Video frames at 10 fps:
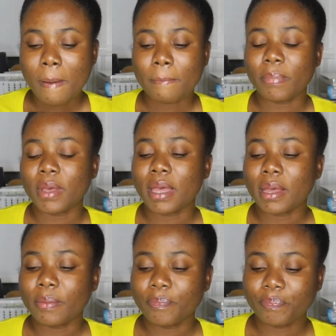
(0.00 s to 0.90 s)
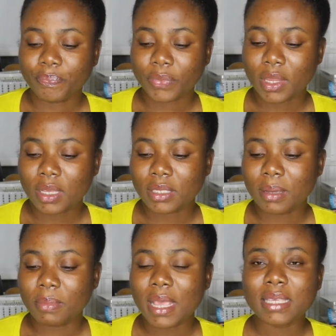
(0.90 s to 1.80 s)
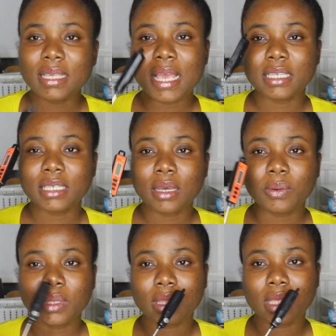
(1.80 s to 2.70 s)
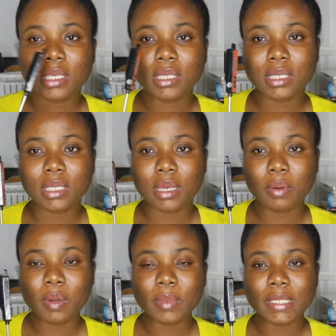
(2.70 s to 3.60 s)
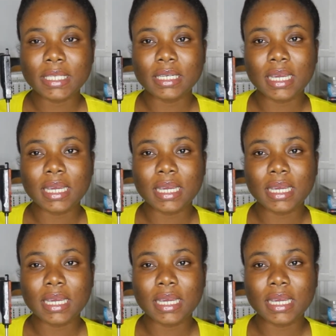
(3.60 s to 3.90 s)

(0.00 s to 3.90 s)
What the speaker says: But sometimes I check with this thermometer